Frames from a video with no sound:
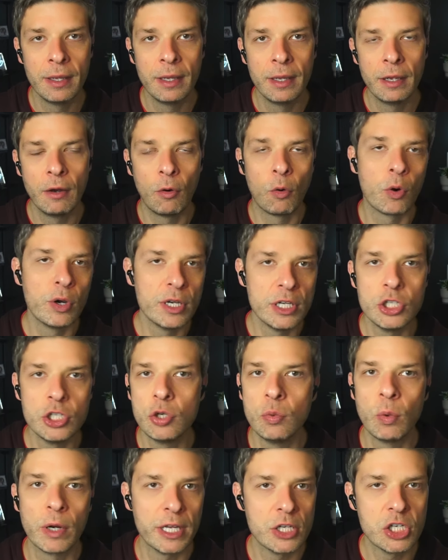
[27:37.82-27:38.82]
or did
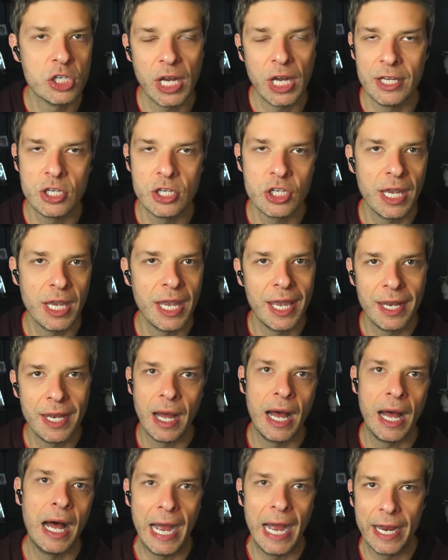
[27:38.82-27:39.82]
you want to change it and
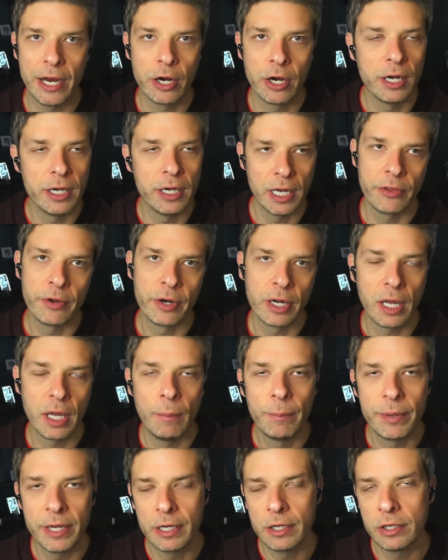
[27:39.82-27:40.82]
hire another
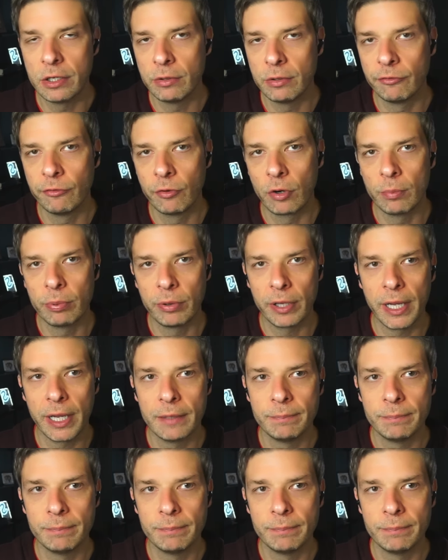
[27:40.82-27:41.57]
company to do the floor plan?